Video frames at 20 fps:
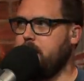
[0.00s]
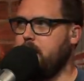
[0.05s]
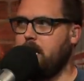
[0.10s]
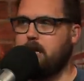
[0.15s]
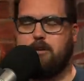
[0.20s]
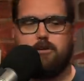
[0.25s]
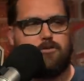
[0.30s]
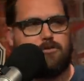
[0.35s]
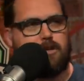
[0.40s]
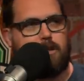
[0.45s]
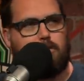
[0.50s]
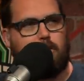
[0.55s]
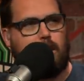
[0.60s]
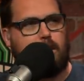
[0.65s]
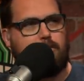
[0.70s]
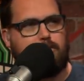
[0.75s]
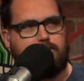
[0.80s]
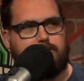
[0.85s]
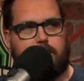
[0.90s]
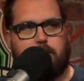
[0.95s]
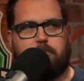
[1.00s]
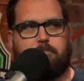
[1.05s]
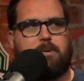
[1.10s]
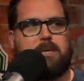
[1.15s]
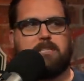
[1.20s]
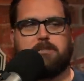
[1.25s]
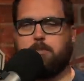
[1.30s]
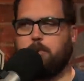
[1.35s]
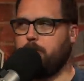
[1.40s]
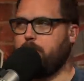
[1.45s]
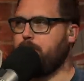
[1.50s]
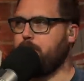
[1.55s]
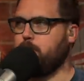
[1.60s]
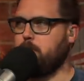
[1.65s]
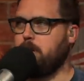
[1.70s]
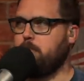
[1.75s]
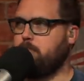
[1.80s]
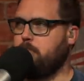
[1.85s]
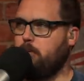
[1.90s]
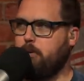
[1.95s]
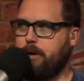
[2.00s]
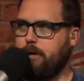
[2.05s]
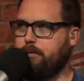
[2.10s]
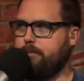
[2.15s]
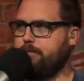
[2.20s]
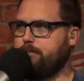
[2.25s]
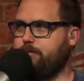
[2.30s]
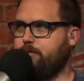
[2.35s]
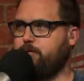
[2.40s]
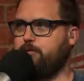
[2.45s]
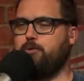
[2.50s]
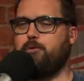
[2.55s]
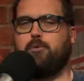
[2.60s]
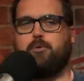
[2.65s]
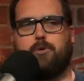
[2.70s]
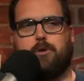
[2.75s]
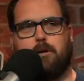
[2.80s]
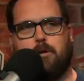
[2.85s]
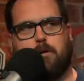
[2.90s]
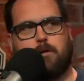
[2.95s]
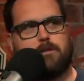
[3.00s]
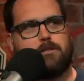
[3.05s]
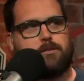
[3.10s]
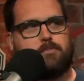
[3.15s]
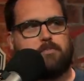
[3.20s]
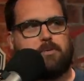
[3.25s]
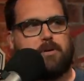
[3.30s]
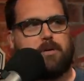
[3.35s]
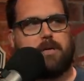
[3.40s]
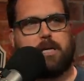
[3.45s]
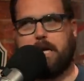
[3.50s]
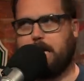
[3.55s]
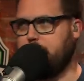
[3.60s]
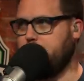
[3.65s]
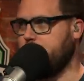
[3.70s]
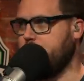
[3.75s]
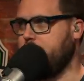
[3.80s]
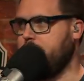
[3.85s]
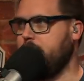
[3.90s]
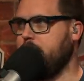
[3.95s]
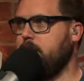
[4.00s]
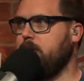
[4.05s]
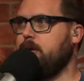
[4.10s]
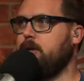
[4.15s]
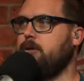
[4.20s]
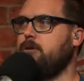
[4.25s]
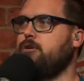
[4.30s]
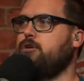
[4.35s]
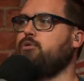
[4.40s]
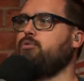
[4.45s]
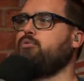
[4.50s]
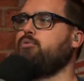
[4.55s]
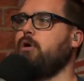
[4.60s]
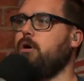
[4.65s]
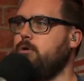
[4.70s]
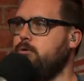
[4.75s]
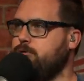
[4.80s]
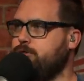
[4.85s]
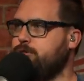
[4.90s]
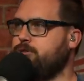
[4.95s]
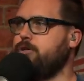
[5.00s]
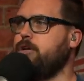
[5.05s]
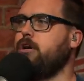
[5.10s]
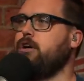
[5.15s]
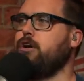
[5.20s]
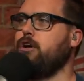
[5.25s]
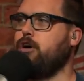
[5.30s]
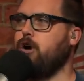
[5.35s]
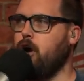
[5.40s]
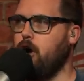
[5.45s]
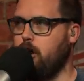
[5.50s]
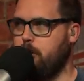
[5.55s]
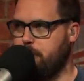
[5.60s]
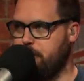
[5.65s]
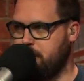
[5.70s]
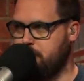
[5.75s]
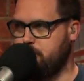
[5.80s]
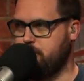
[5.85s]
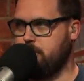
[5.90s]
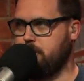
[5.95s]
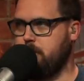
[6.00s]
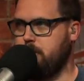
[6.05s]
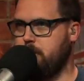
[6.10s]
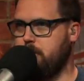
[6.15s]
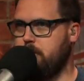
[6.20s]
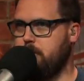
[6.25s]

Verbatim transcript: And you said what? He was abysmal, three point two yards per carry, gross garbage.